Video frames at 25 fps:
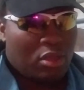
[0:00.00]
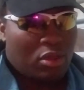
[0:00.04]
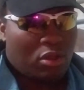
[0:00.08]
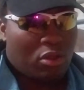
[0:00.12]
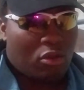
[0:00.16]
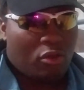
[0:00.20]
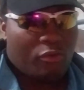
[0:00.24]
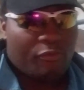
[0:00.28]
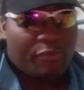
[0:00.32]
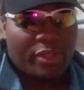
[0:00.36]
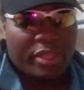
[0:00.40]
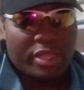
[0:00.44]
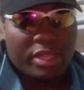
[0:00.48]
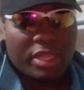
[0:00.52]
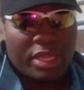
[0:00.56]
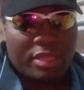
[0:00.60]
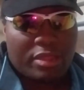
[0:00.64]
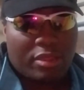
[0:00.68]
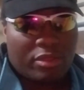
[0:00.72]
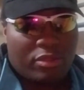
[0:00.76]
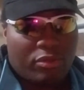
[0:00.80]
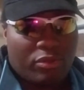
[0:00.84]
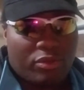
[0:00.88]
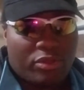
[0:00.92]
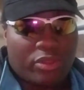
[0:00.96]
hopefully
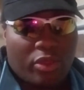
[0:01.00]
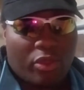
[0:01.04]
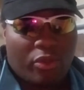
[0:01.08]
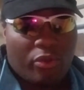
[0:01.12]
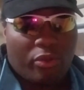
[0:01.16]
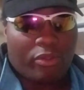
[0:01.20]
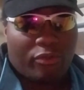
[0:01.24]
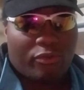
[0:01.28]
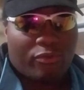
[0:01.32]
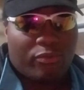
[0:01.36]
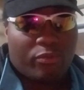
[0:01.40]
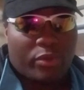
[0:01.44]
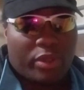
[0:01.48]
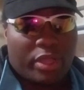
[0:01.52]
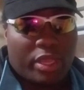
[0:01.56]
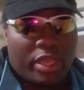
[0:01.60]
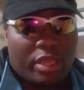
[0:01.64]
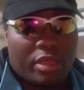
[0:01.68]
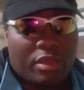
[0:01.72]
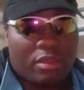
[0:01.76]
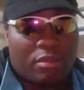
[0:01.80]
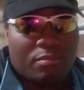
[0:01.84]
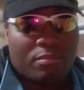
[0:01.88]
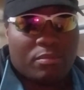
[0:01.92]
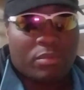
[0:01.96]
nothing too serious with
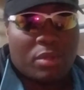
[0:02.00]
him.